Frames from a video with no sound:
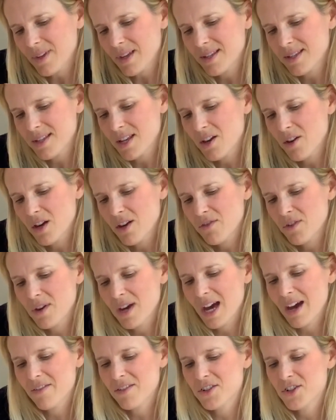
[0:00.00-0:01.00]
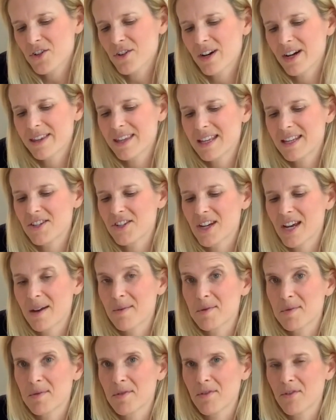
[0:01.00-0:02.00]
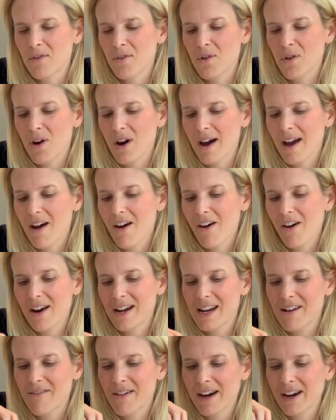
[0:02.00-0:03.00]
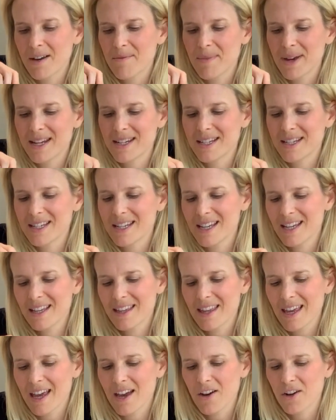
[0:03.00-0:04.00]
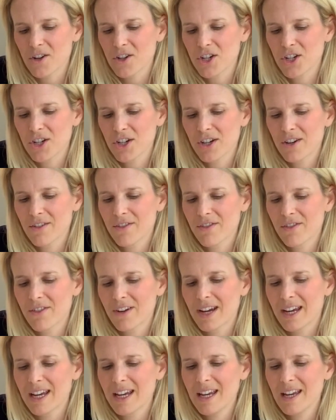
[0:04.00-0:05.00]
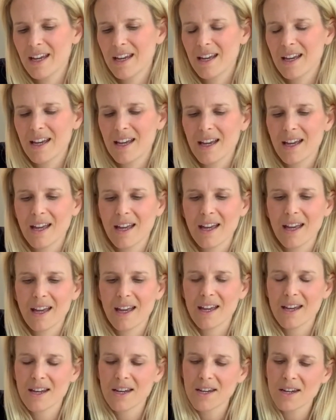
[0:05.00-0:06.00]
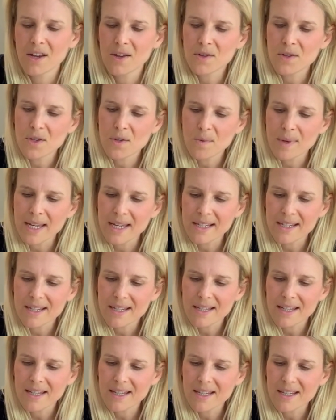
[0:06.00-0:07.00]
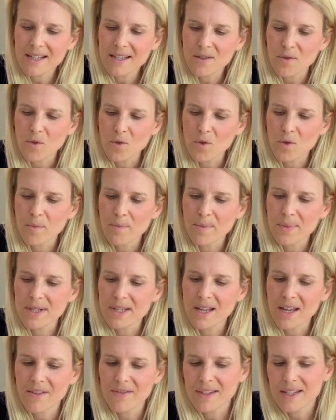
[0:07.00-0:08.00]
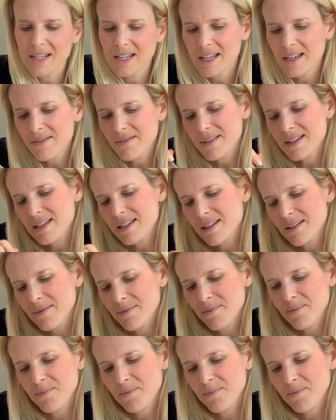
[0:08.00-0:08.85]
So if you haven't tried these jams before, I highly recommend it. They are sugar-free, no sweeteners or preservatives.